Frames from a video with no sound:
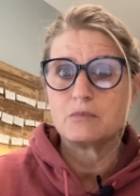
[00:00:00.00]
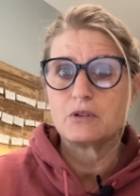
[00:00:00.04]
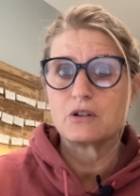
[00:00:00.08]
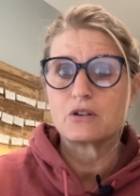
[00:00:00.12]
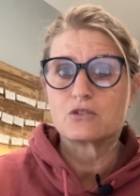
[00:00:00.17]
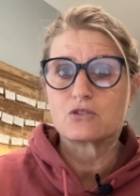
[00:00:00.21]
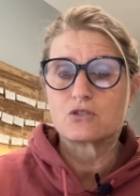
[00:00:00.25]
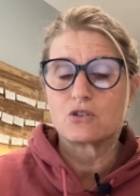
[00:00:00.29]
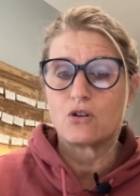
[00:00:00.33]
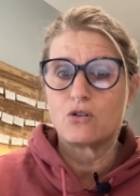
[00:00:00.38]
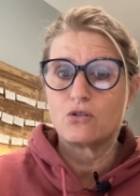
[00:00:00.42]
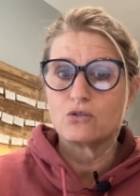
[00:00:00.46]

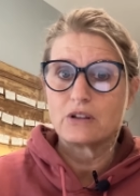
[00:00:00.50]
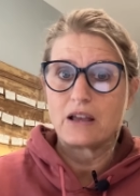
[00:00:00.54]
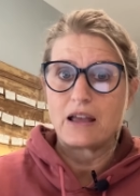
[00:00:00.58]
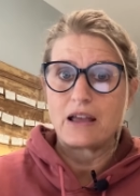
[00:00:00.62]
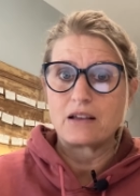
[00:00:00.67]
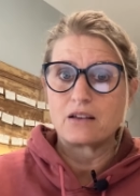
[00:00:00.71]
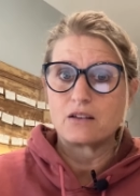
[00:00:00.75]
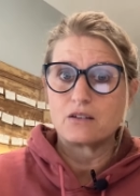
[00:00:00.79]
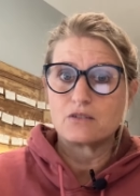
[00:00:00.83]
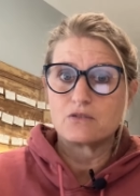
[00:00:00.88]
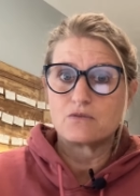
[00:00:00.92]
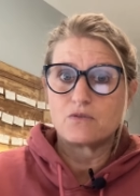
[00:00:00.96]
because old
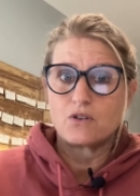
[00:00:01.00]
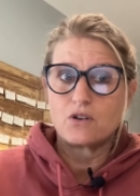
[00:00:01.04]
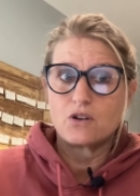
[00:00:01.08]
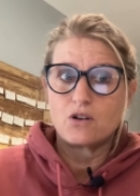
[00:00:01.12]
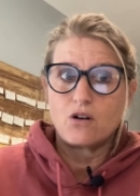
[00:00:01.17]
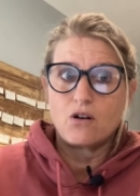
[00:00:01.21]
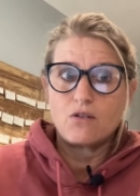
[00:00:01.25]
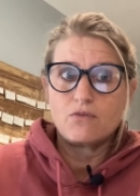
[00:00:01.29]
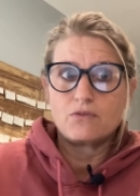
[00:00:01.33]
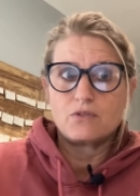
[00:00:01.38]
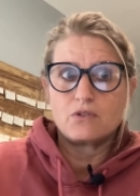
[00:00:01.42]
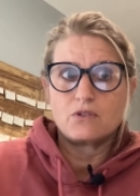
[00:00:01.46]
anger is very
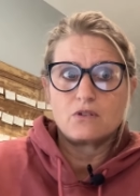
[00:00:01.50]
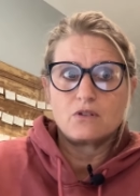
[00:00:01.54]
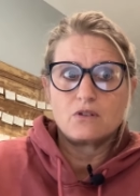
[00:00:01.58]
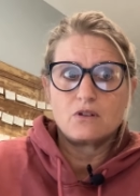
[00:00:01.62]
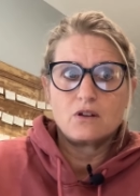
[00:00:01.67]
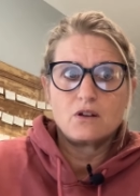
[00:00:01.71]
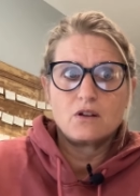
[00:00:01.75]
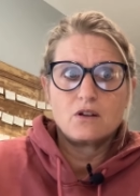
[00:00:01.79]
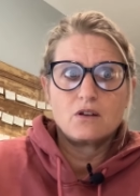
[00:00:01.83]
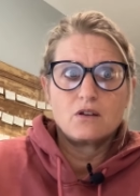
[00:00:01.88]
often